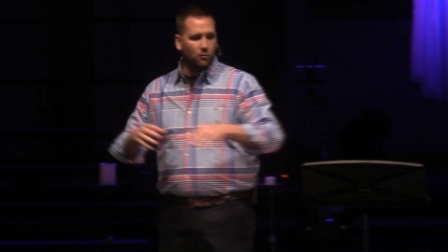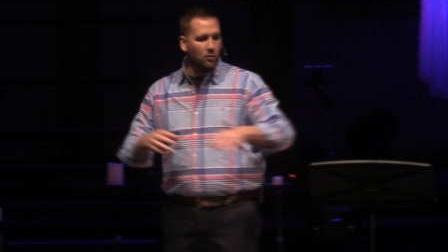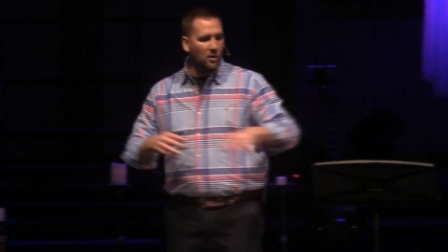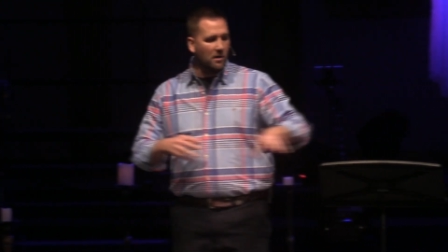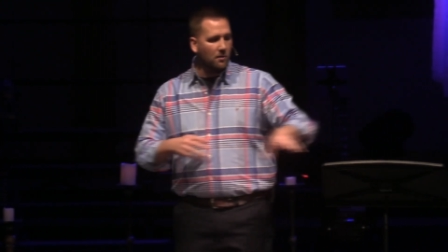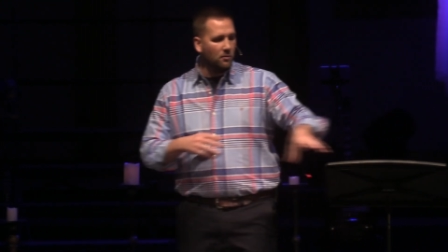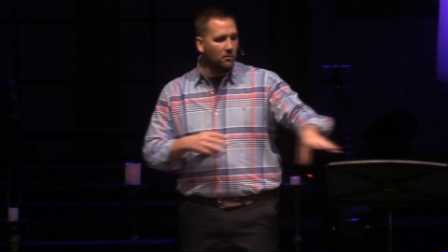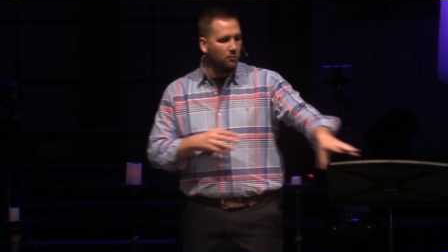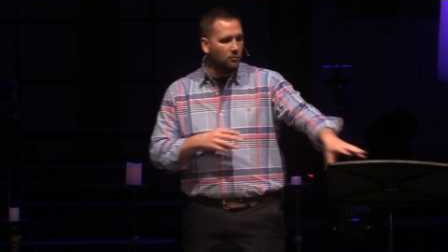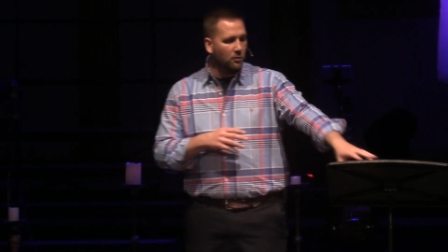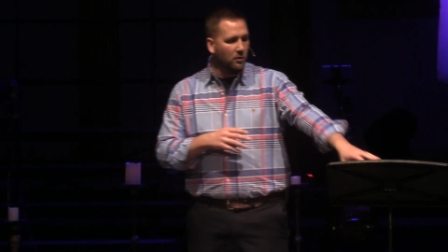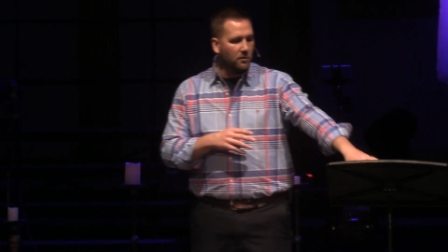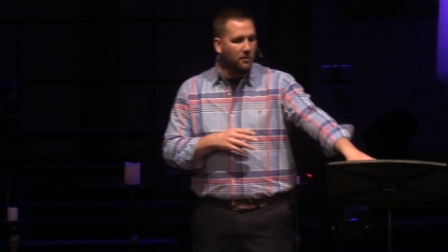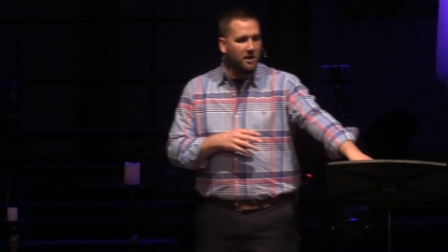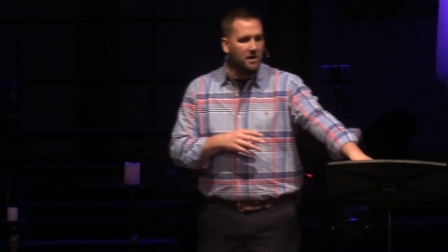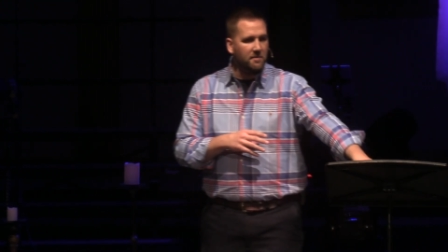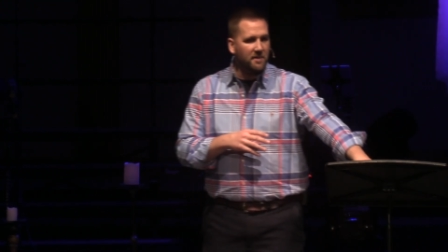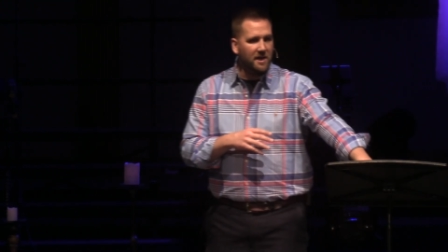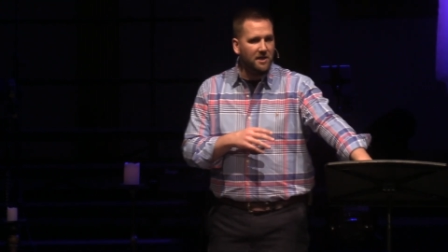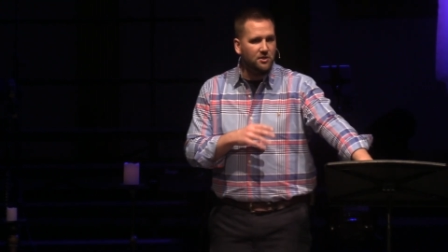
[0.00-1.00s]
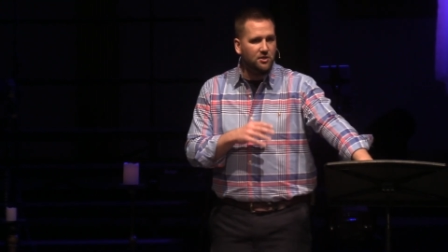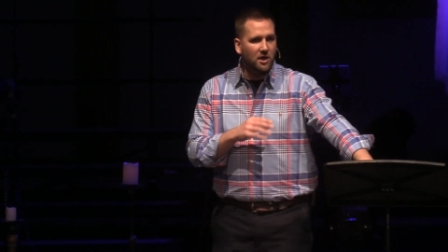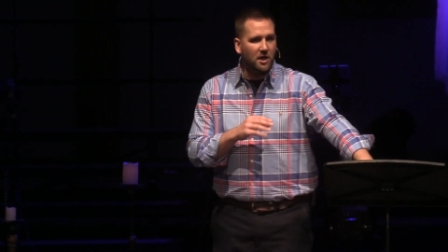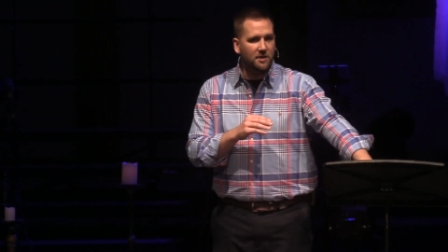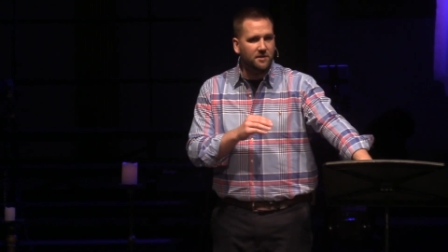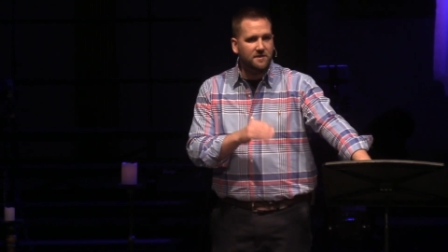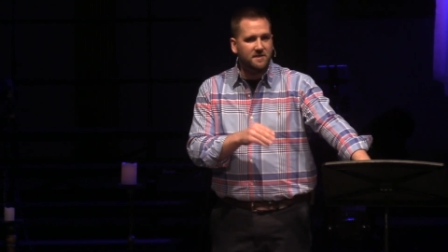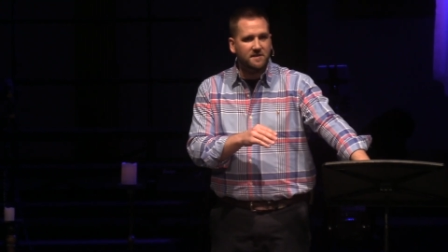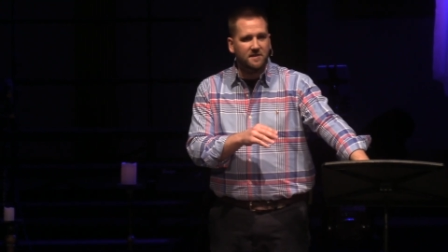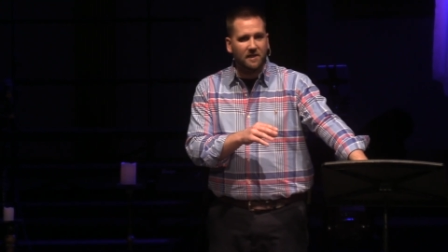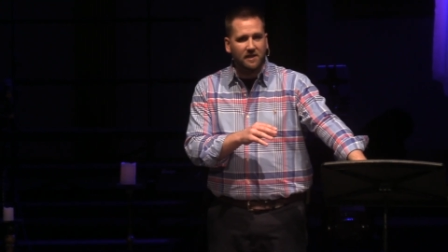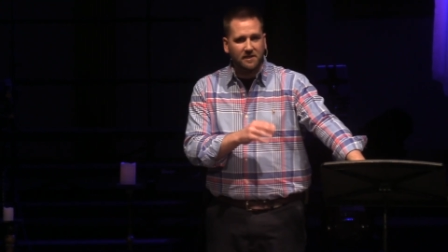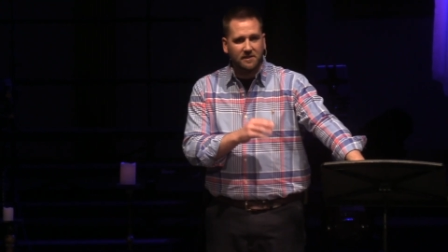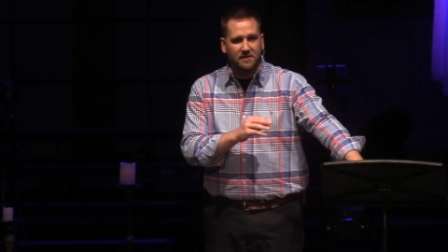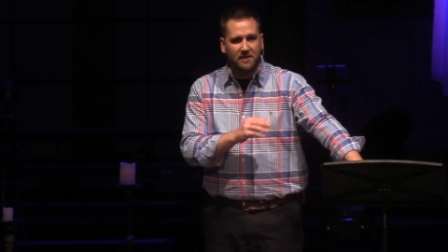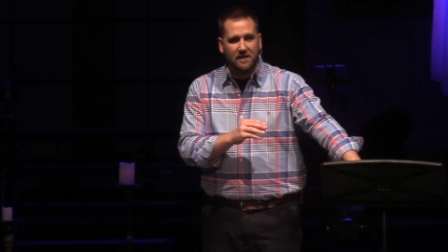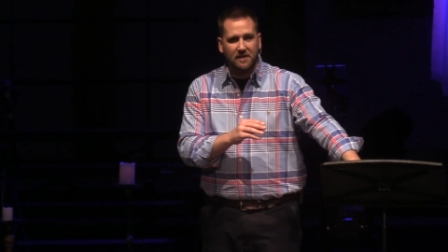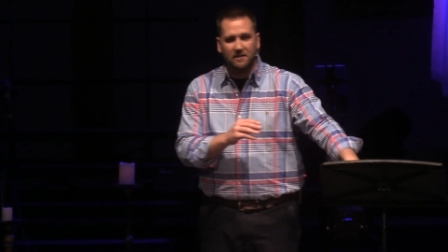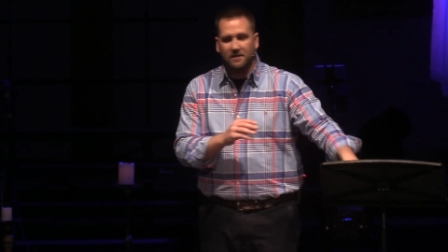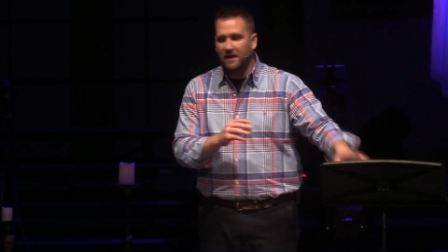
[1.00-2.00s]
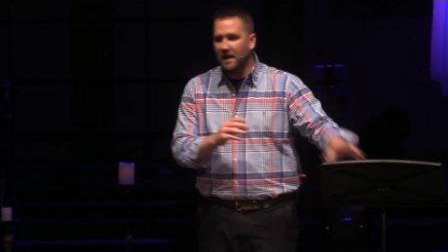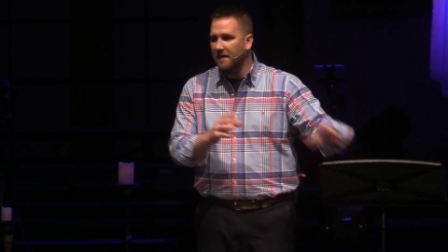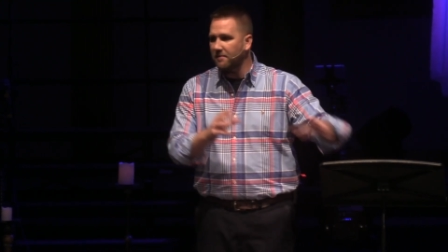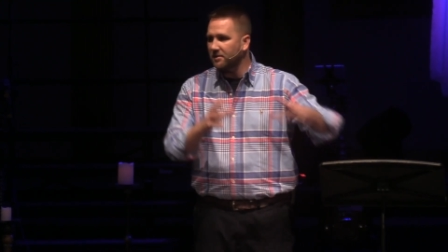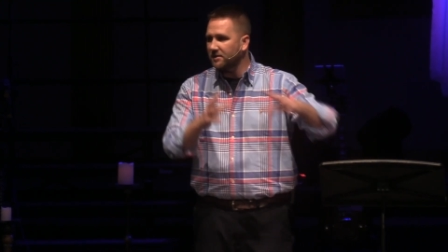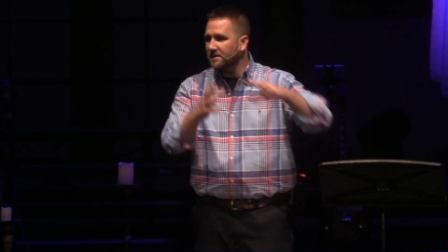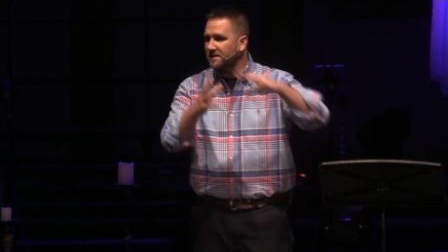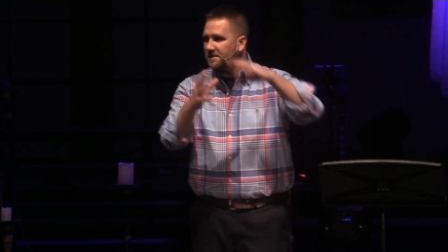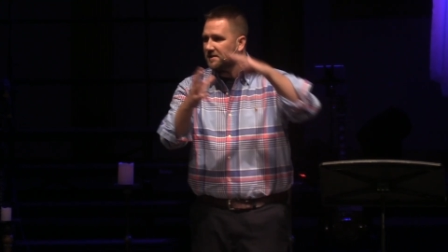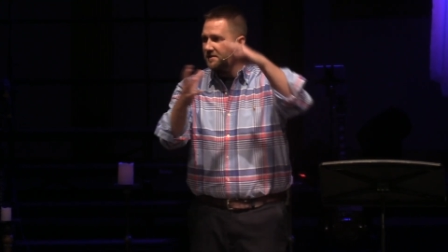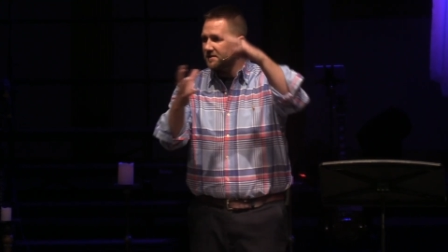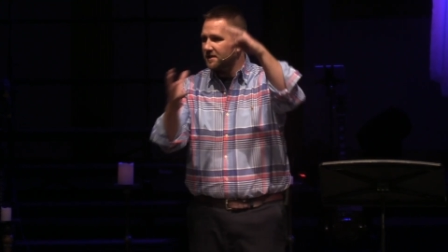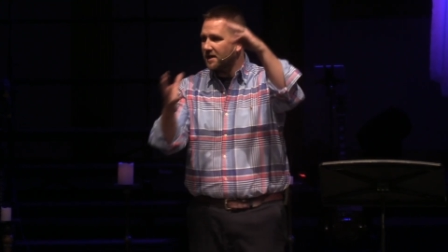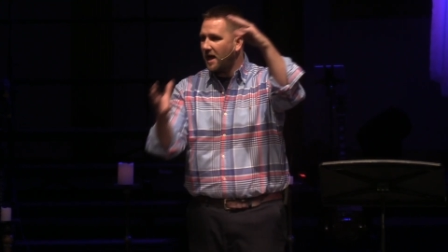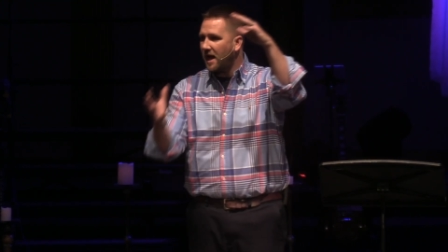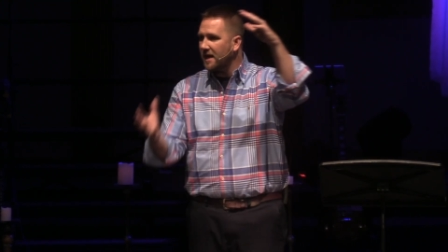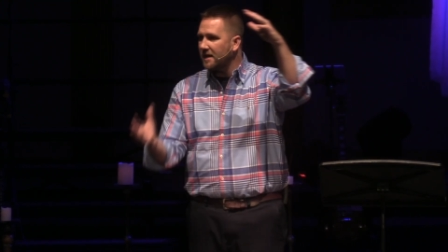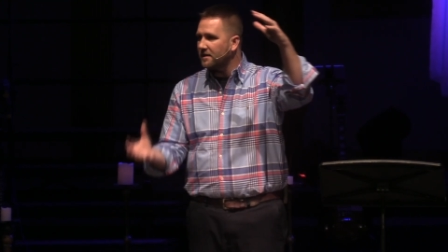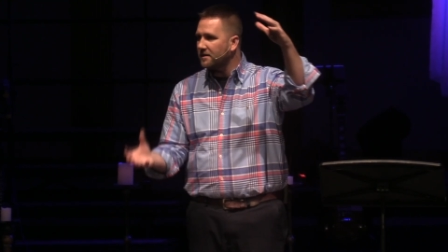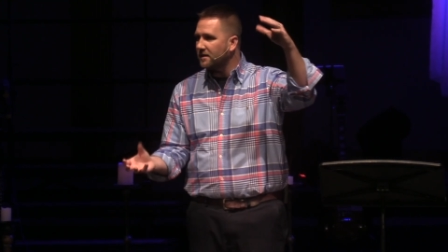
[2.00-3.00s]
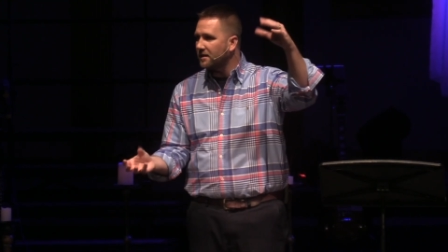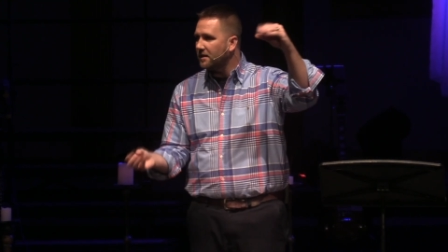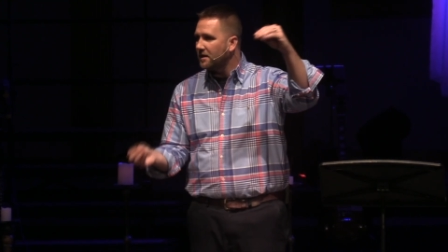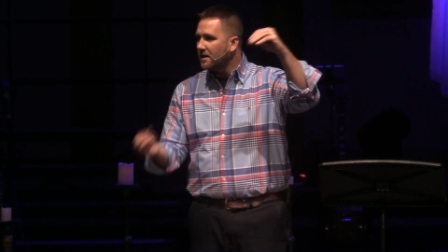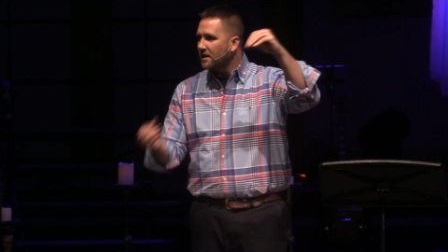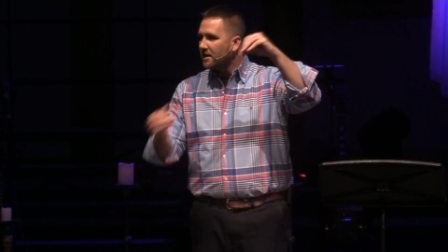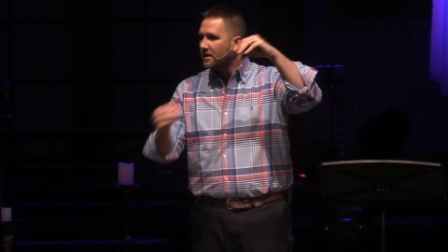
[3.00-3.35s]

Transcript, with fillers: what we're going to be in John 16 today, but this is kind of the,